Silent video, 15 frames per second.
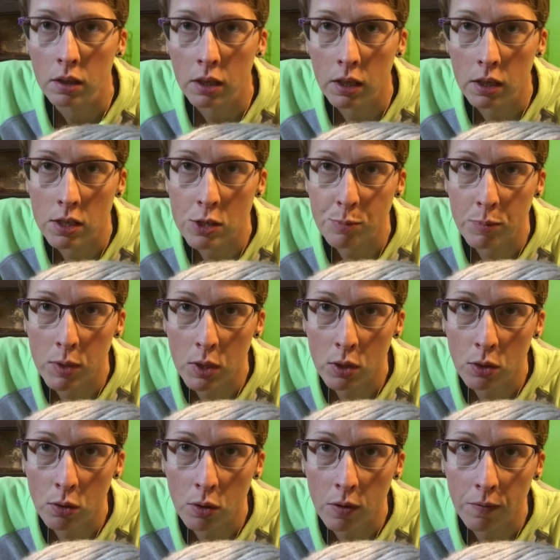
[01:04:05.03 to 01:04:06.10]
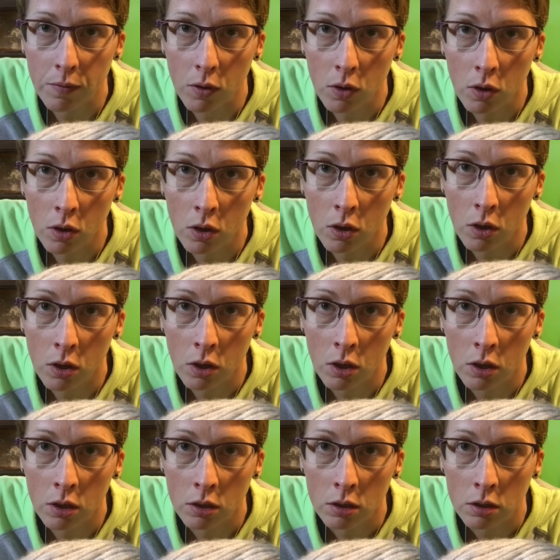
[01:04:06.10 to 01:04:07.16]
It's
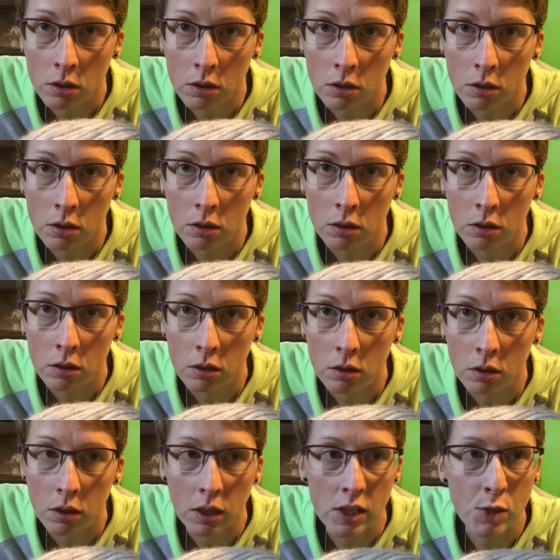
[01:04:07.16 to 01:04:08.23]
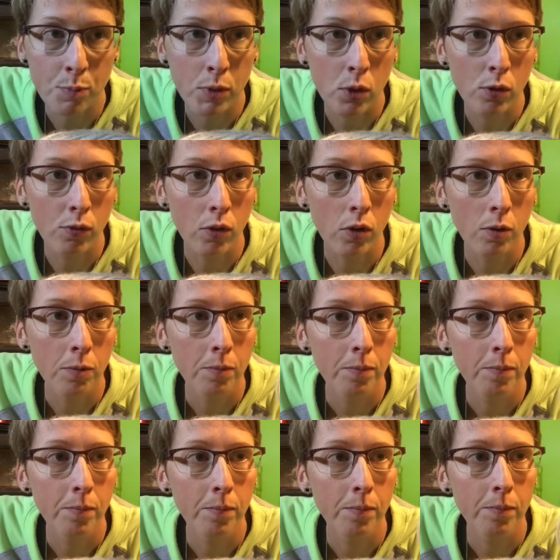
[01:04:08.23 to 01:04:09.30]
beautiful. It's beautiful.
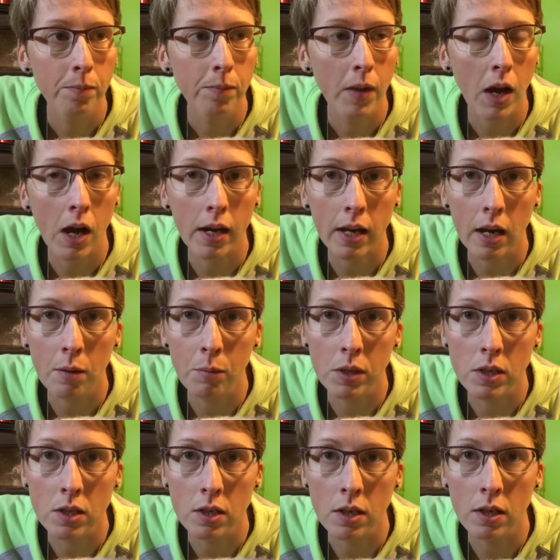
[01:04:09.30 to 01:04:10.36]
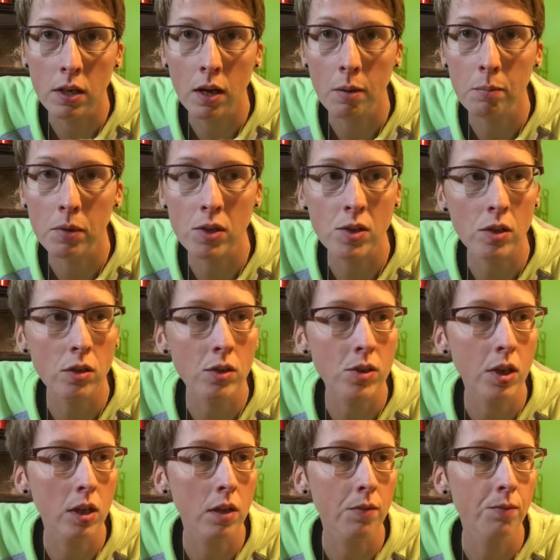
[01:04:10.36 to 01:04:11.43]
I can't wait to knit it up because it
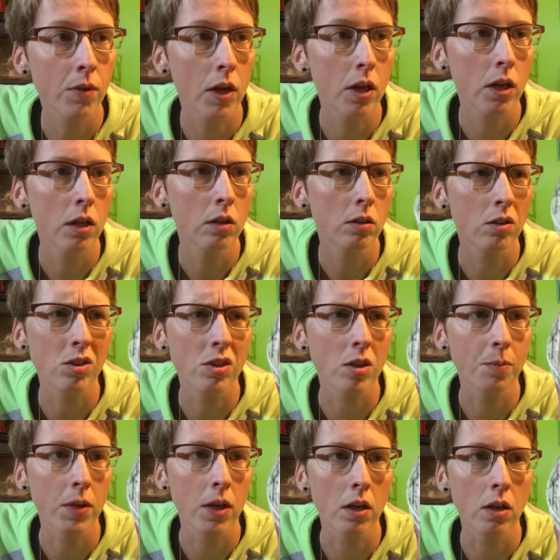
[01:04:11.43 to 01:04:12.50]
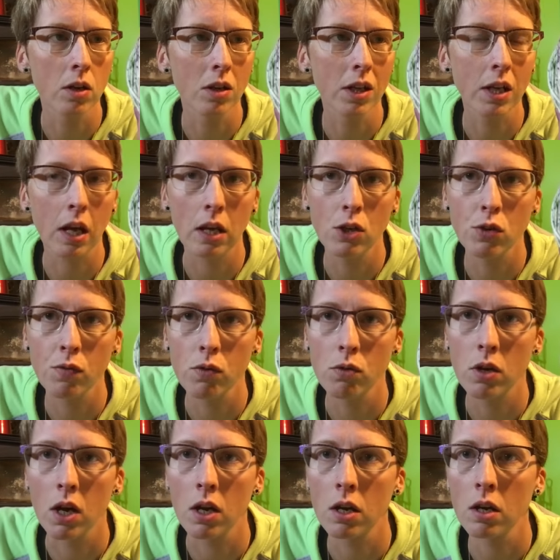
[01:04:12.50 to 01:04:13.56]
looks like confetti or something, like angel food
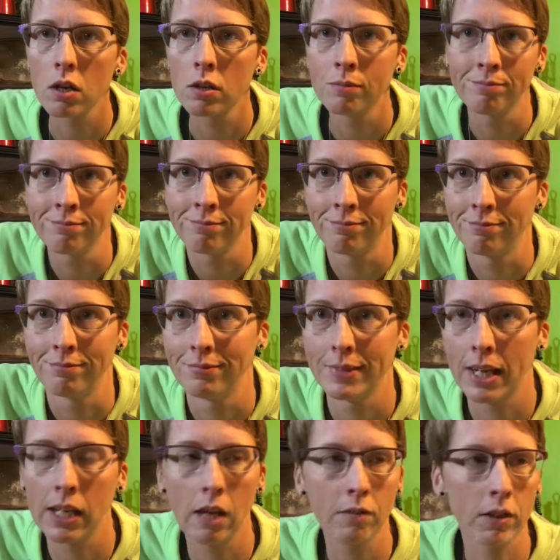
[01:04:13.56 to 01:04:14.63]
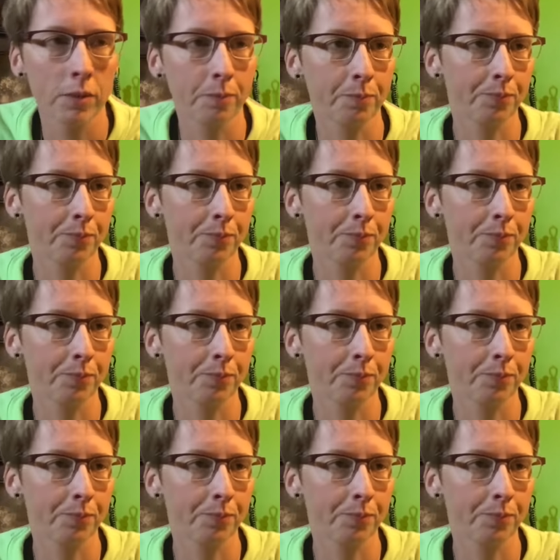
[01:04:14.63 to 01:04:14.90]
cake. I love it.